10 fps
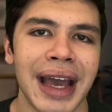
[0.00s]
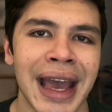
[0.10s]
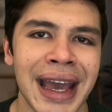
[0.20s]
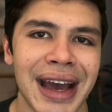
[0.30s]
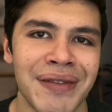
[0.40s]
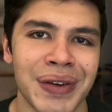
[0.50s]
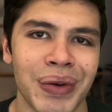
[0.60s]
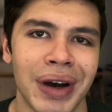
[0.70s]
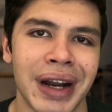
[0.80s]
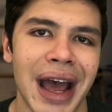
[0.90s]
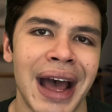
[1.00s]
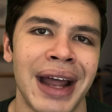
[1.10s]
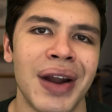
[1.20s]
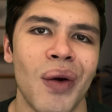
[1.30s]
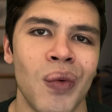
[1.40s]
Hey everyone,
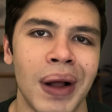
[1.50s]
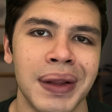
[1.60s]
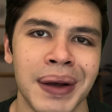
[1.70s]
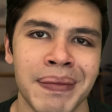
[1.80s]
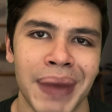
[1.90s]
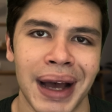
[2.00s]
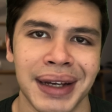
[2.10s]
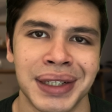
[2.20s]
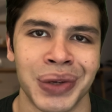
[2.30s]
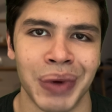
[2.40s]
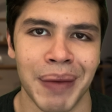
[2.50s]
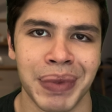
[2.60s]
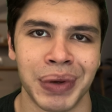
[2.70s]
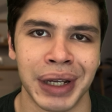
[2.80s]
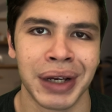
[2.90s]
and welcome back to
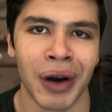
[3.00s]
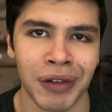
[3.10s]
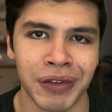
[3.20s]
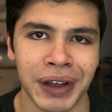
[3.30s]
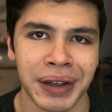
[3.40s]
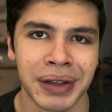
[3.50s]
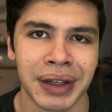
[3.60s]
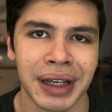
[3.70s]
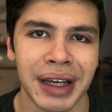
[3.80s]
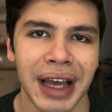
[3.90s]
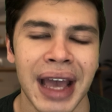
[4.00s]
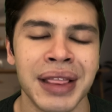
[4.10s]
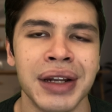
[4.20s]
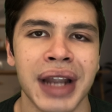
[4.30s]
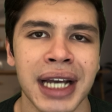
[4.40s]
Web3 Coffee. In
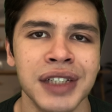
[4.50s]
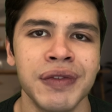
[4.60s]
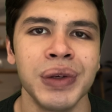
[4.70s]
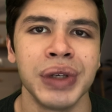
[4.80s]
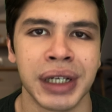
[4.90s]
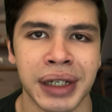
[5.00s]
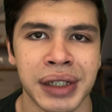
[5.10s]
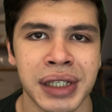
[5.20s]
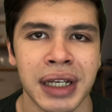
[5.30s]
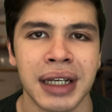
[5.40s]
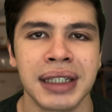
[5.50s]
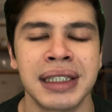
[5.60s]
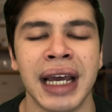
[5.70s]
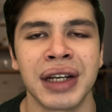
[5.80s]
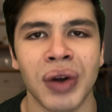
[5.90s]
the next few years,
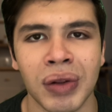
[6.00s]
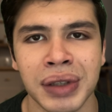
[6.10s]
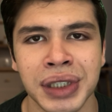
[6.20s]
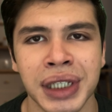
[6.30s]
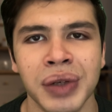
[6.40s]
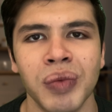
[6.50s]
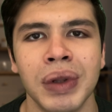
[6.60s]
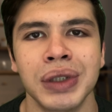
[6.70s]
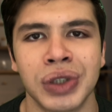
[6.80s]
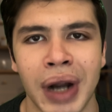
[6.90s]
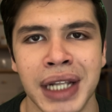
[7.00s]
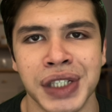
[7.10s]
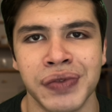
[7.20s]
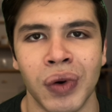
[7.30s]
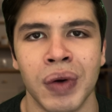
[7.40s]
technology will
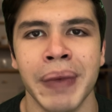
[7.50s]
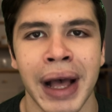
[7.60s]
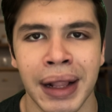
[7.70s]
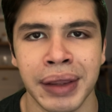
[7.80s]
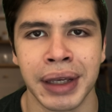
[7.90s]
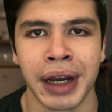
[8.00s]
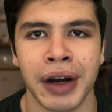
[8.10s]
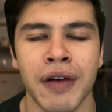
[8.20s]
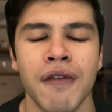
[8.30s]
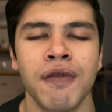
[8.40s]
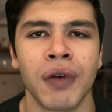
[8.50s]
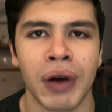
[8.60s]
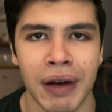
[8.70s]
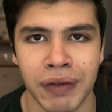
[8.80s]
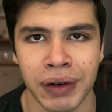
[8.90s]
transform healthcare
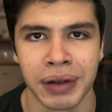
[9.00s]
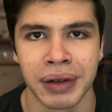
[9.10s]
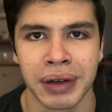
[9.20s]
forever.